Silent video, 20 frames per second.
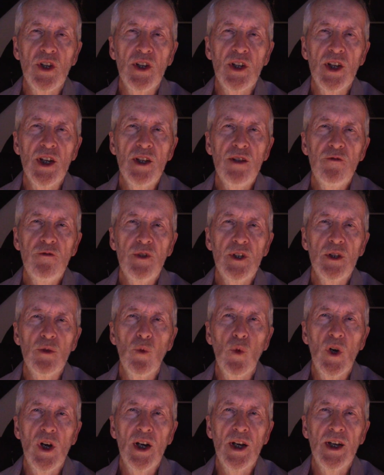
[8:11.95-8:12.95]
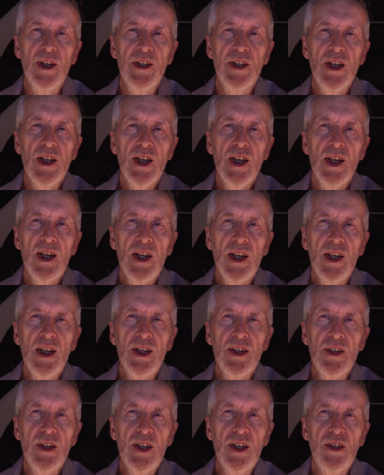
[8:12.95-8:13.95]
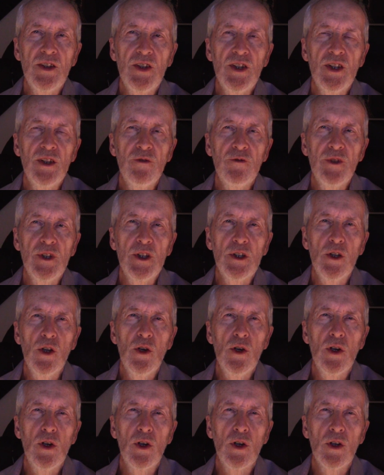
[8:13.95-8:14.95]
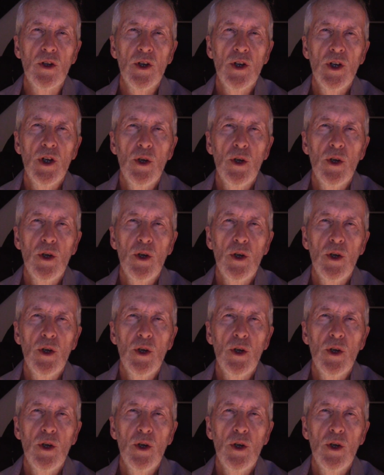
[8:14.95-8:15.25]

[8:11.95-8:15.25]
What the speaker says: 9 feet wide and 18 feet long,